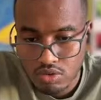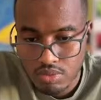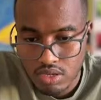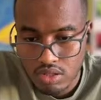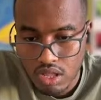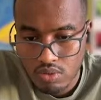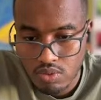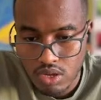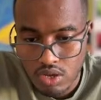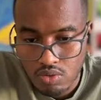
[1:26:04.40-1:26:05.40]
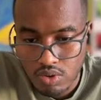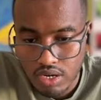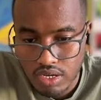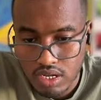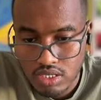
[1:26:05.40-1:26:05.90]
Open Cloud. What
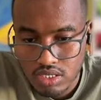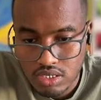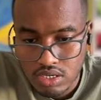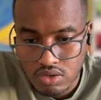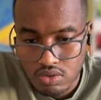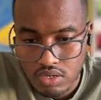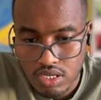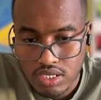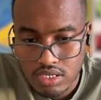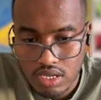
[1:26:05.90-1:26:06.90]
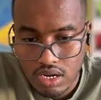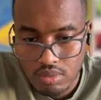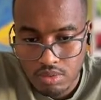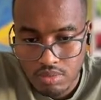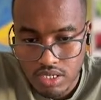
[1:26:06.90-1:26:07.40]
it does, connects
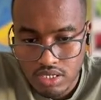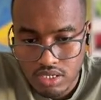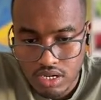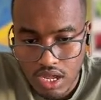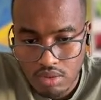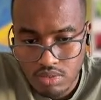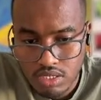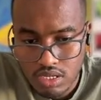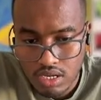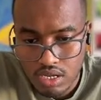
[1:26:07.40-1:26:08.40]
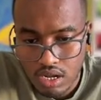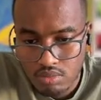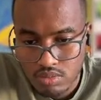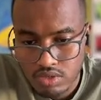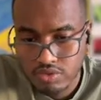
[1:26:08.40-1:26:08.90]
LLM messaging apps,
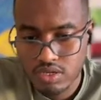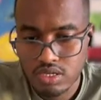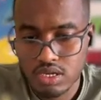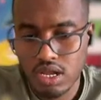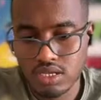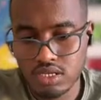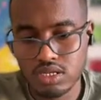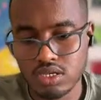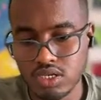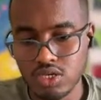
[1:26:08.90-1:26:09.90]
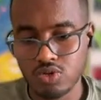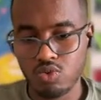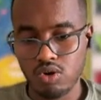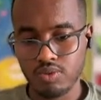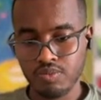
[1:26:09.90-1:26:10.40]
Telegram interface classes, each
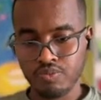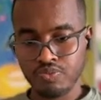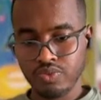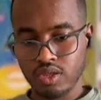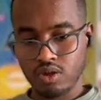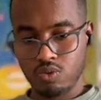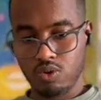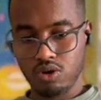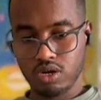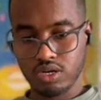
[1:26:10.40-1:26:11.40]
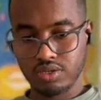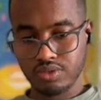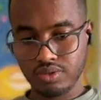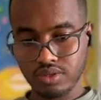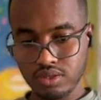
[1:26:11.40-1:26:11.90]
worker
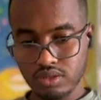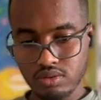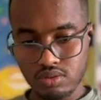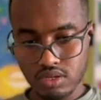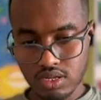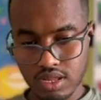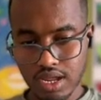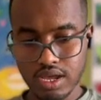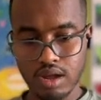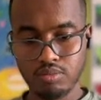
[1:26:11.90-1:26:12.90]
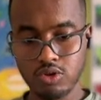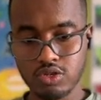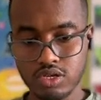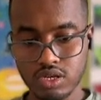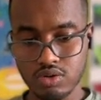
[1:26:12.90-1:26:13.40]
Telegram bot
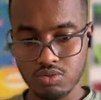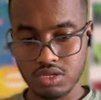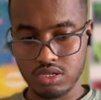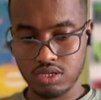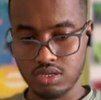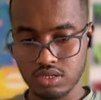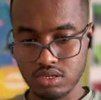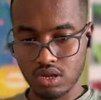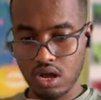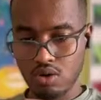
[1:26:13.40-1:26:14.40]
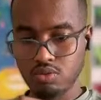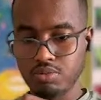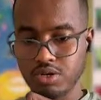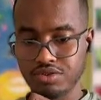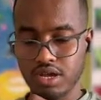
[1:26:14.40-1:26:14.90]
with its own
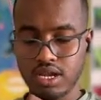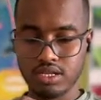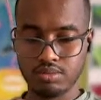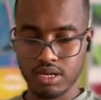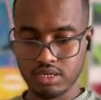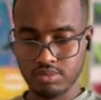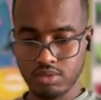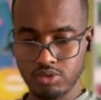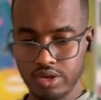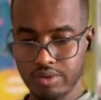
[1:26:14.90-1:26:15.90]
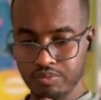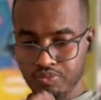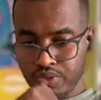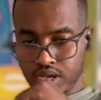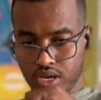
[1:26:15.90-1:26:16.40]
personality plus memory,
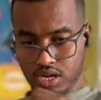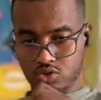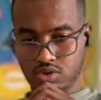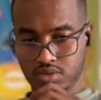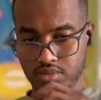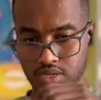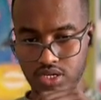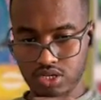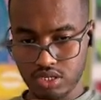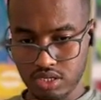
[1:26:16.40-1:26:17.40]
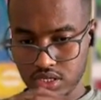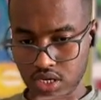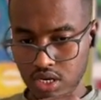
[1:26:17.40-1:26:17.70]
kind of sorts of agents.